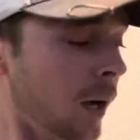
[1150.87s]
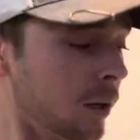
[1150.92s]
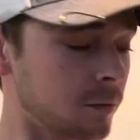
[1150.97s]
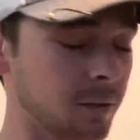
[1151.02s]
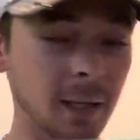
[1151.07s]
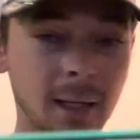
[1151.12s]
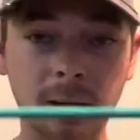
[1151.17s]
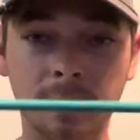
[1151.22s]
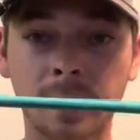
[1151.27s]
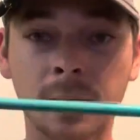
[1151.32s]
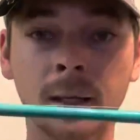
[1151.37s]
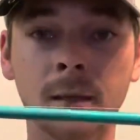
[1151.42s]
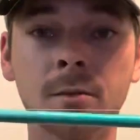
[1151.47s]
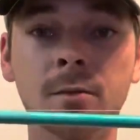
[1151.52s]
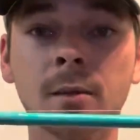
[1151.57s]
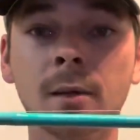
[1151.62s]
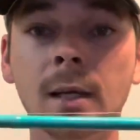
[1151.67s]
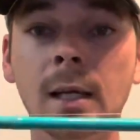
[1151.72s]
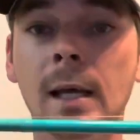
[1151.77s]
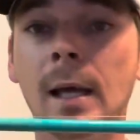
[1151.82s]
take
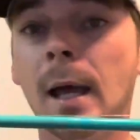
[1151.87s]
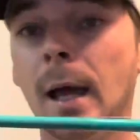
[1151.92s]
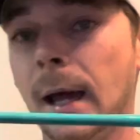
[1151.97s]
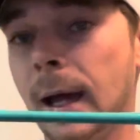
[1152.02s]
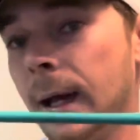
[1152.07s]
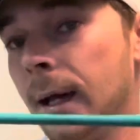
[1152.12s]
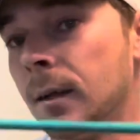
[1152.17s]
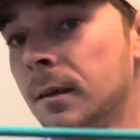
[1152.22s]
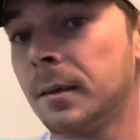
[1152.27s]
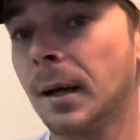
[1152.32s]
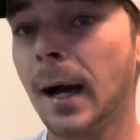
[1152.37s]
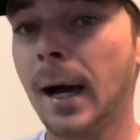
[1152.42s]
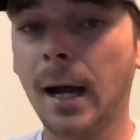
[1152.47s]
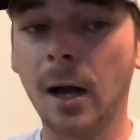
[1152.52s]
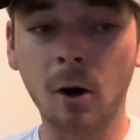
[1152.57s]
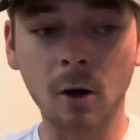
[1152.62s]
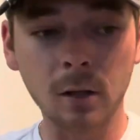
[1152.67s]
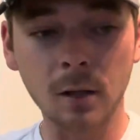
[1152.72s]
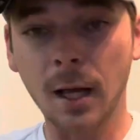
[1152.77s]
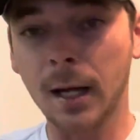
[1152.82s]
this and tie
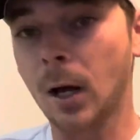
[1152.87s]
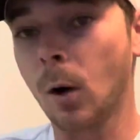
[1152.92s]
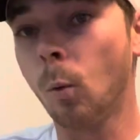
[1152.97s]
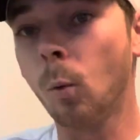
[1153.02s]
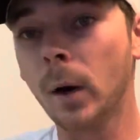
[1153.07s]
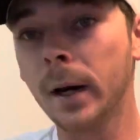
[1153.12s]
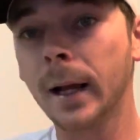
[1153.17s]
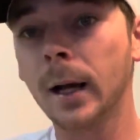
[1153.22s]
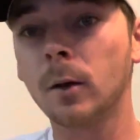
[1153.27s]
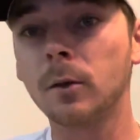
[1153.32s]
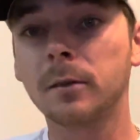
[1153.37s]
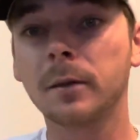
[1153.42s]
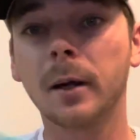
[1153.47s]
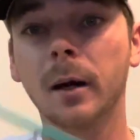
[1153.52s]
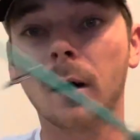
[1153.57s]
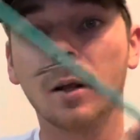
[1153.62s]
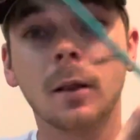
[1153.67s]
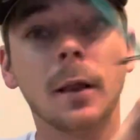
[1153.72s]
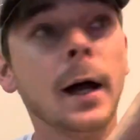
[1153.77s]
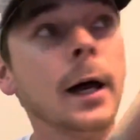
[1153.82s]
on like a 1-ounce
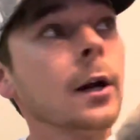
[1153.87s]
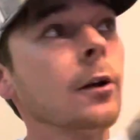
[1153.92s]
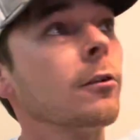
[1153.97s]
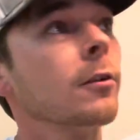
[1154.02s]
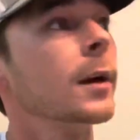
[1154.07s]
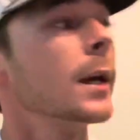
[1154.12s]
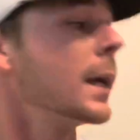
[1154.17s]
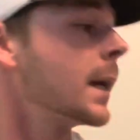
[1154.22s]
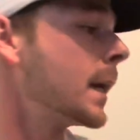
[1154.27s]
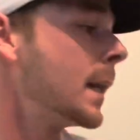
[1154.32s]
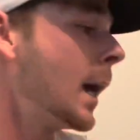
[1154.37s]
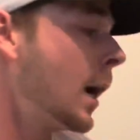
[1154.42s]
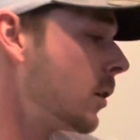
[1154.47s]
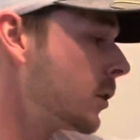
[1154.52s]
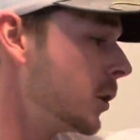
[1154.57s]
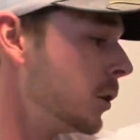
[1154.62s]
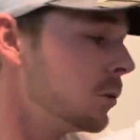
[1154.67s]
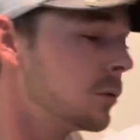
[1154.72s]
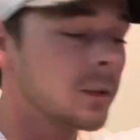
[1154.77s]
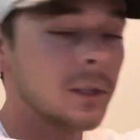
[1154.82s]
Carolina rig, and I'll
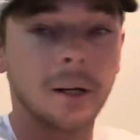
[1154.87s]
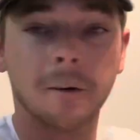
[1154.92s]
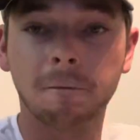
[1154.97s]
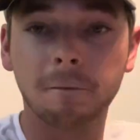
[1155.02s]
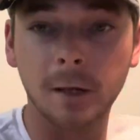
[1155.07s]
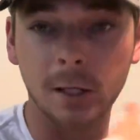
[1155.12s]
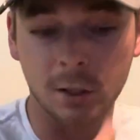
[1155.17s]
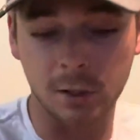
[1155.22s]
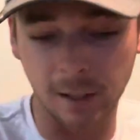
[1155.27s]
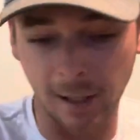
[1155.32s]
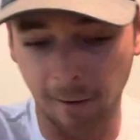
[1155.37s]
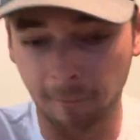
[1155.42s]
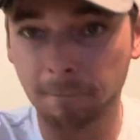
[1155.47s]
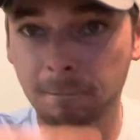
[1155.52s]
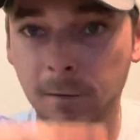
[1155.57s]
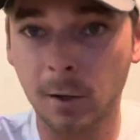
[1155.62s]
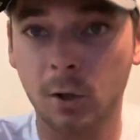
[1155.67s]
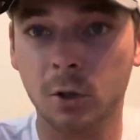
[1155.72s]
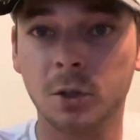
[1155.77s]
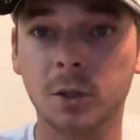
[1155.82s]
use it to fish that
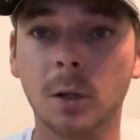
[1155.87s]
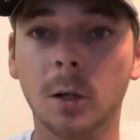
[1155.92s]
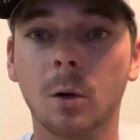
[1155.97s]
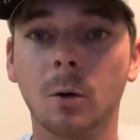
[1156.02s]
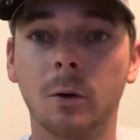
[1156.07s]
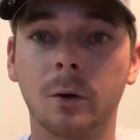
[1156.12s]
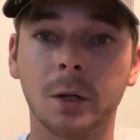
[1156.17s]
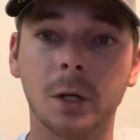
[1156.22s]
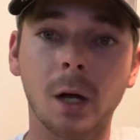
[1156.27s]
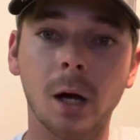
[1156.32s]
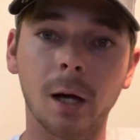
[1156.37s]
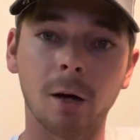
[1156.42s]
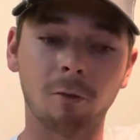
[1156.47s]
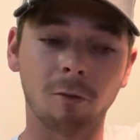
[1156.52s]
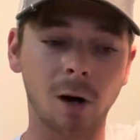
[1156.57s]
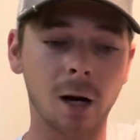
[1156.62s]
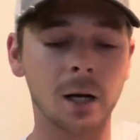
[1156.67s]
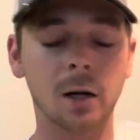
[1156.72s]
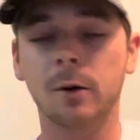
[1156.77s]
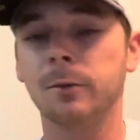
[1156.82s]
first little gut
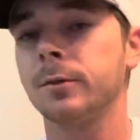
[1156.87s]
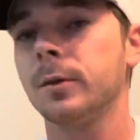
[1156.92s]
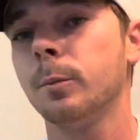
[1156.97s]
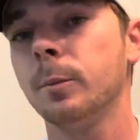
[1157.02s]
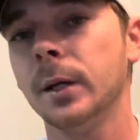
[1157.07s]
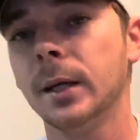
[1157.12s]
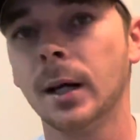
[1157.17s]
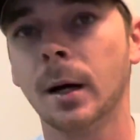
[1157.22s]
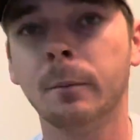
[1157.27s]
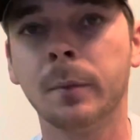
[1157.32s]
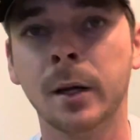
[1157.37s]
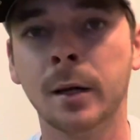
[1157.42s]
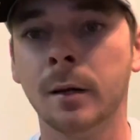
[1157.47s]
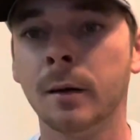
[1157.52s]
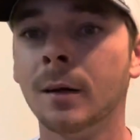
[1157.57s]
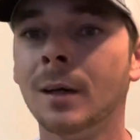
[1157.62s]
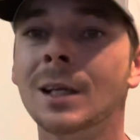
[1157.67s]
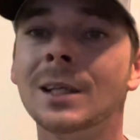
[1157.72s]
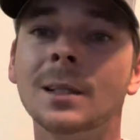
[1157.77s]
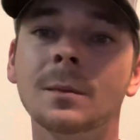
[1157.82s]
right off the beat. I
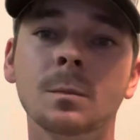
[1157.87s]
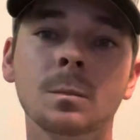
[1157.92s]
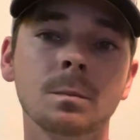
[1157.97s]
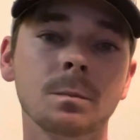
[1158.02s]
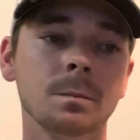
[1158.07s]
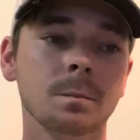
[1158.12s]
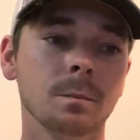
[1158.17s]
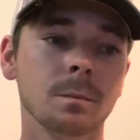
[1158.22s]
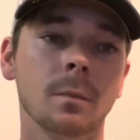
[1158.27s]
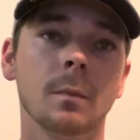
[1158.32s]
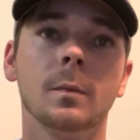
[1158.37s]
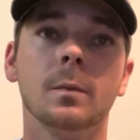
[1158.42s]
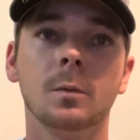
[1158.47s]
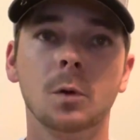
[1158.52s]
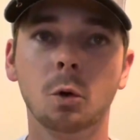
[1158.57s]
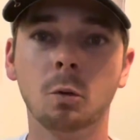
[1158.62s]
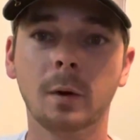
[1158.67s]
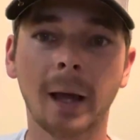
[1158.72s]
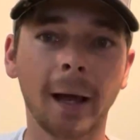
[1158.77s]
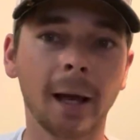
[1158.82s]
mean,
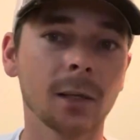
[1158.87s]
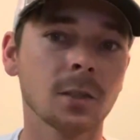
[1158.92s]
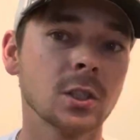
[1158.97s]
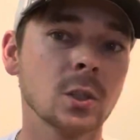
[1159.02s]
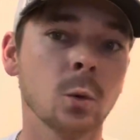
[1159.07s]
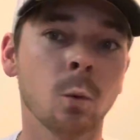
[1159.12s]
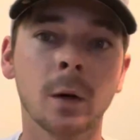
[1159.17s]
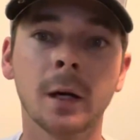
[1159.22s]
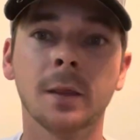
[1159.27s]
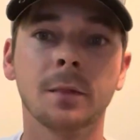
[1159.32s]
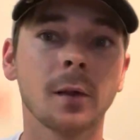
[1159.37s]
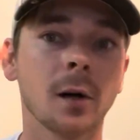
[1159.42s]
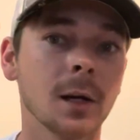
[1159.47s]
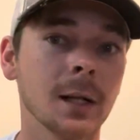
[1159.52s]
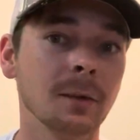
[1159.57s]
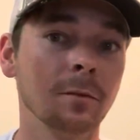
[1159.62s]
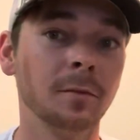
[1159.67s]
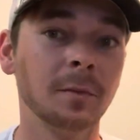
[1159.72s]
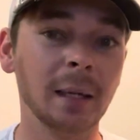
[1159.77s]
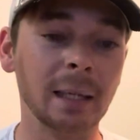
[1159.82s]
you cast 20,
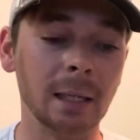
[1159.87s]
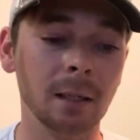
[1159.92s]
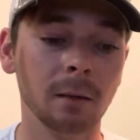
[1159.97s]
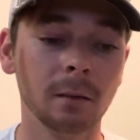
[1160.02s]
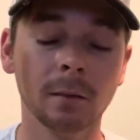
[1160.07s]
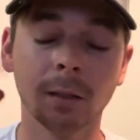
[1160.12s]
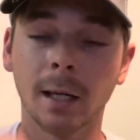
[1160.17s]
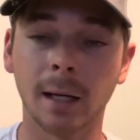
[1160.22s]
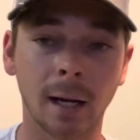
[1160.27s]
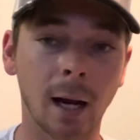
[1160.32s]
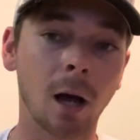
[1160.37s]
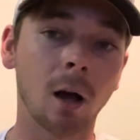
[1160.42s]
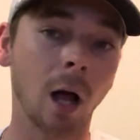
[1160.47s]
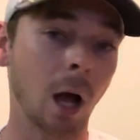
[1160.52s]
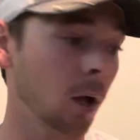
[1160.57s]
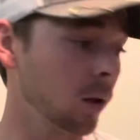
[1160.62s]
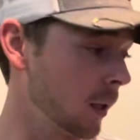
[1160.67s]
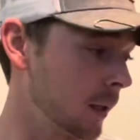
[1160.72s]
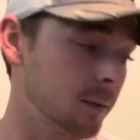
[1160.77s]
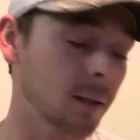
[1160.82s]
30 feet, and
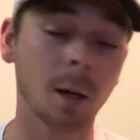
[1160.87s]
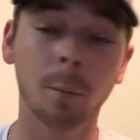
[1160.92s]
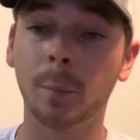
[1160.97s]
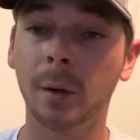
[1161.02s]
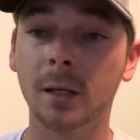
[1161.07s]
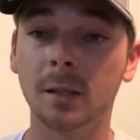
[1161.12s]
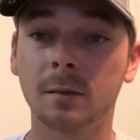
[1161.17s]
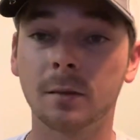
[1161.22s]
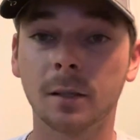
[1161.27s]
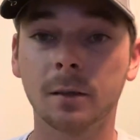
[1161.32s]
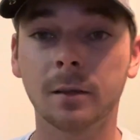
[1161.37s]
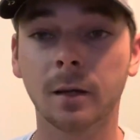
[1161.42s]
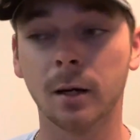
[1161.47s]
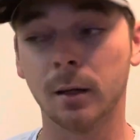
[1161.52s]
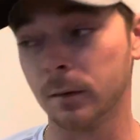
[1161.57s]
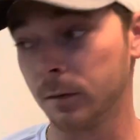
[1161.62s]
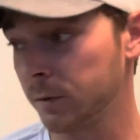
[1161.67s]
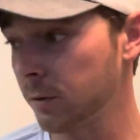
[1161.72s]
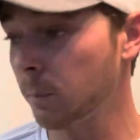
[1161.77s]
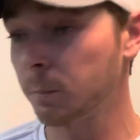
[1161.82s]
I'll let that bait sit there,
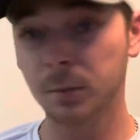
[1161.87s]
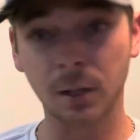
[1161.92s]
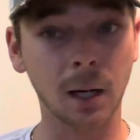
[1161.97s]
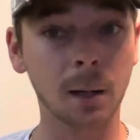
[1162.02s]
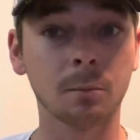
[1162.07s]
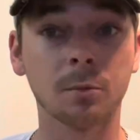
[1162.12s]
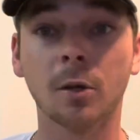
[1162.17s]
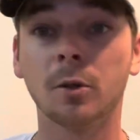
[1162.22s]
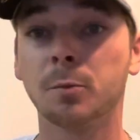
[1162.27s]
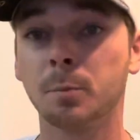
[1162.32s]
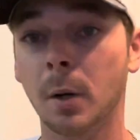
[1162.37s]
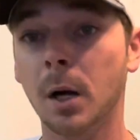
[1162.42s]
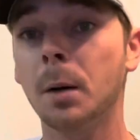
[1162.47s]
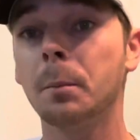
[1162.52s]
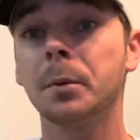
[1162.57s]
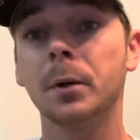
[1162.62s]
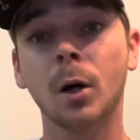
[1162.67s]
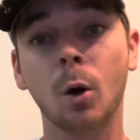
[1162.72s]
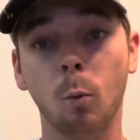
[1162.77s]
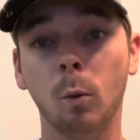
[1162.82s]
and sometimes those
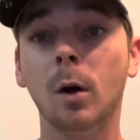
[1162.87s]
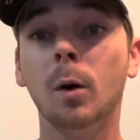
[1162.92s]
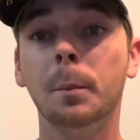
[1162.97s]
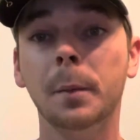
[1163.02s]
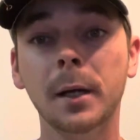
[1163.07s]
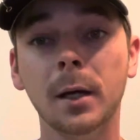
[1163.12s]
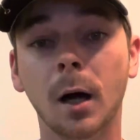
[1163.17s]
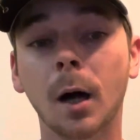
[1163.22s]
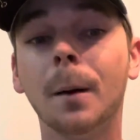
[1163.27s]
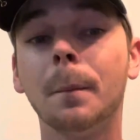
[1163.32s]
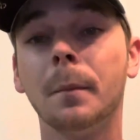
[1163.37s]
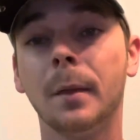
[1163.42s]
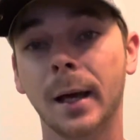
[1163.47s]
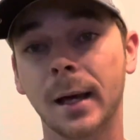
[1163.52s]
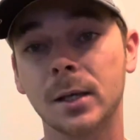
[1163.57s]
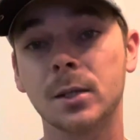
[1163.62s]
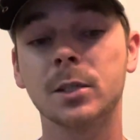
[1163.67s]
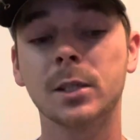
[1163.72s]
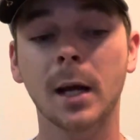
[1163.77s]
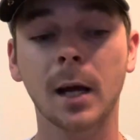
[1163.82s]
pompano will be up
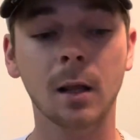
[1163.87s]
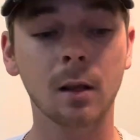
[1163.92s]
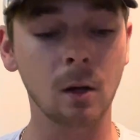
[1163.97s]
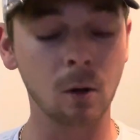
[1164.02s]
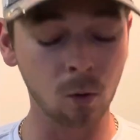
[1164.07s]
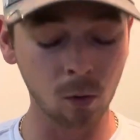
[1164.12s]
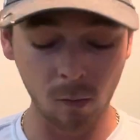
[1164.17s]
that shallow.